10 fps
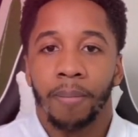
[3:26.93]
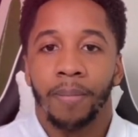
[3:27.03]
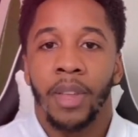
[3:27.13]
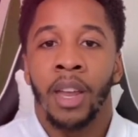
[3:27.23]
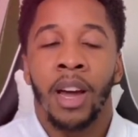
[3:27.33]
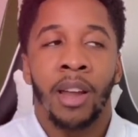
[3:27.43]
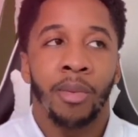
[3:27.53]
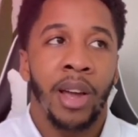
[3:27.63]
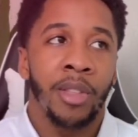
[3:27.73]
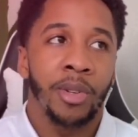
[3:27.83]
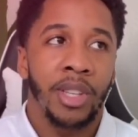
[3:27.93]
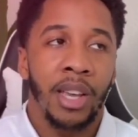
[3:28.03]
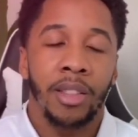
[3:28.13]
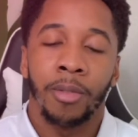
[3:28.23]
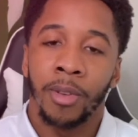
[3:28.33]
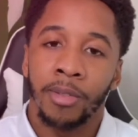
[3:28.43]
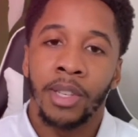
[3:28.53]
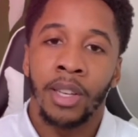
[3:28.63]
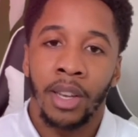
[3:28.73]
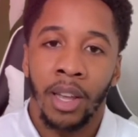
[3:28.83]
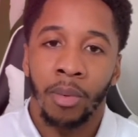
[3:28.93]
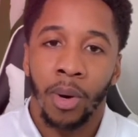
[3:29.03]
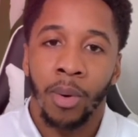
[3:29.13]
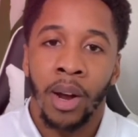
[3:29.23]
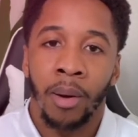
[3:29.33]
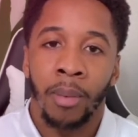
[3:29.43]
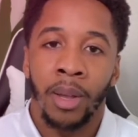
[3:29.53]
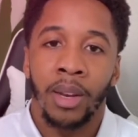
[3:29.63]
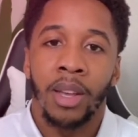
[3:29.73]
And I'd rather take the 15-day requirement